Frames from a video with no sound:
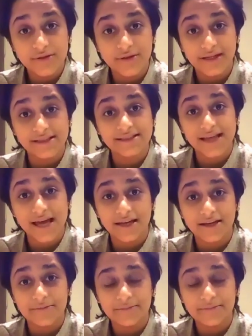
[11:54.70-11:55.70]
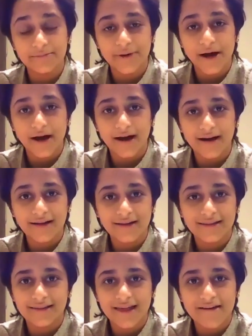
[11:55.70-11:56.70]
extent, but
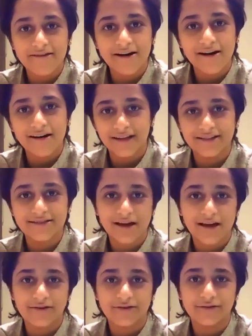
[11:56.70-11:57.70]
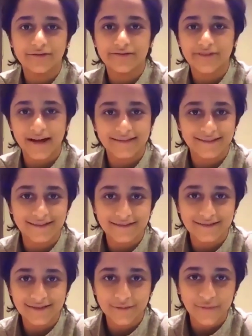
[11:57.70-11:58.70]
there are internal
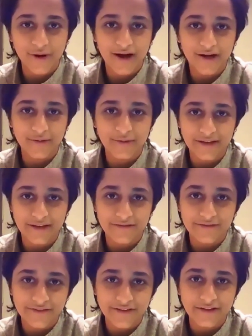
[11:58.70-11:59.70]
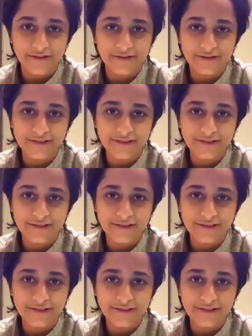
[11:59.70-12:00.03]
factors to why we don't feel